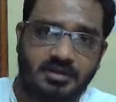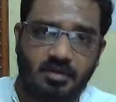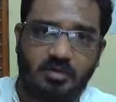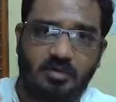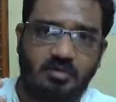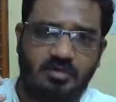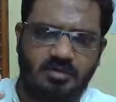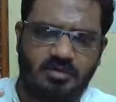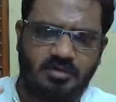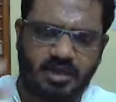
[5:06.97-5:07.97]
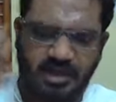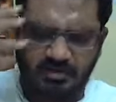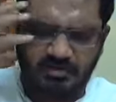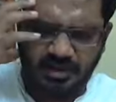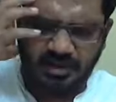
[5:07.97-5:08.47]
Now,
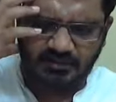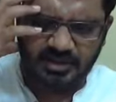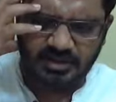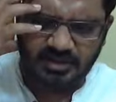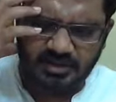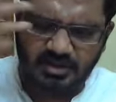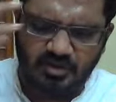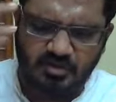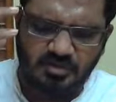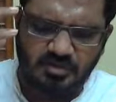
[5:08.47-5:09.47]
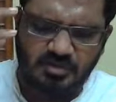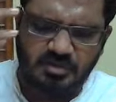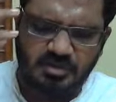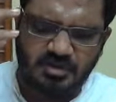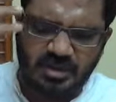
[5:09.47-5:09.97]
I am having love
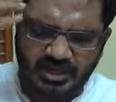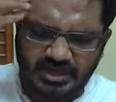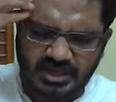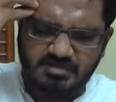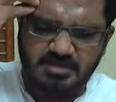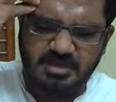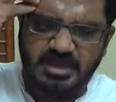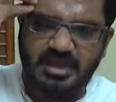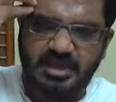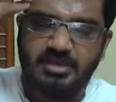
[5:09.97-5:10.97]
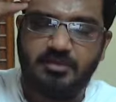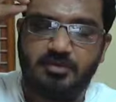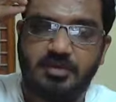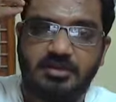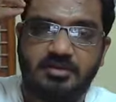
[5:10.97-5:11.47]
and I am in a kind of
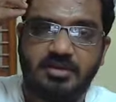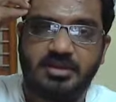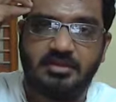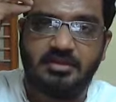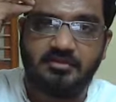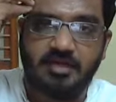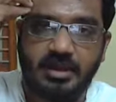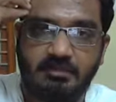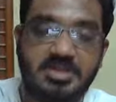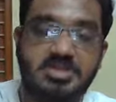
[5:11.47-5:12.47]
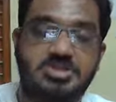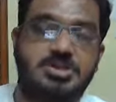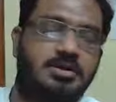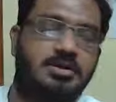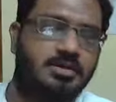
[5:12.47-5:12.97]
particular kind of
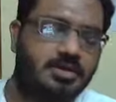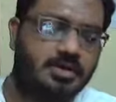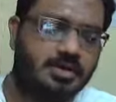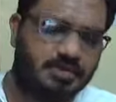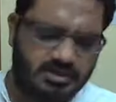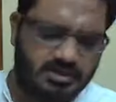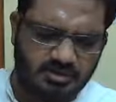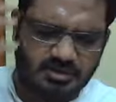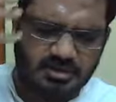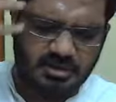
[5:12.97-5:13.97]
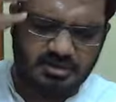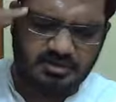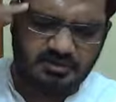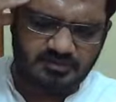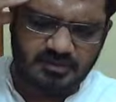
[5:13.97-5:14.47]
amnesia, particular
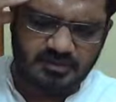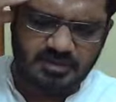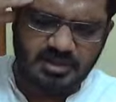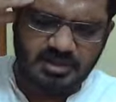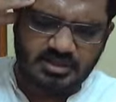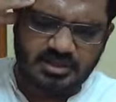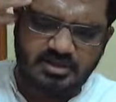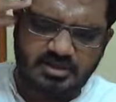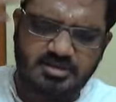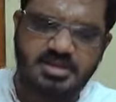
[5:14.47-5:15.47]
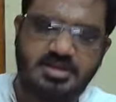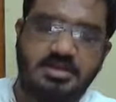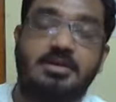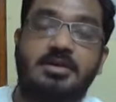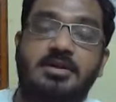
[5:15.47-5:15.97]
kind of uh,
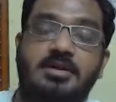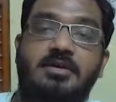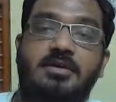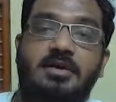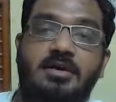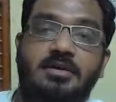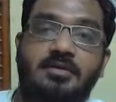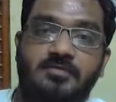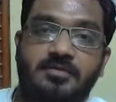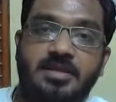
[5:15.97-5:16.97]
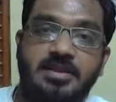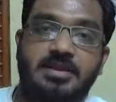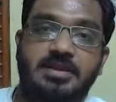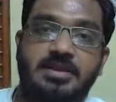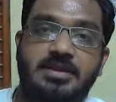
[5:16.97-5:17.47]
psychological uh,
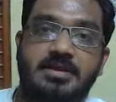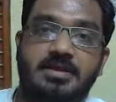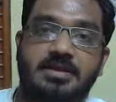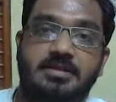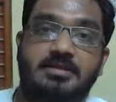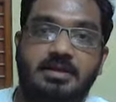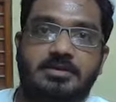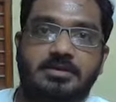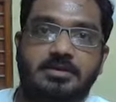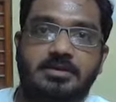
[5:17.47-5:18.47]
feeling that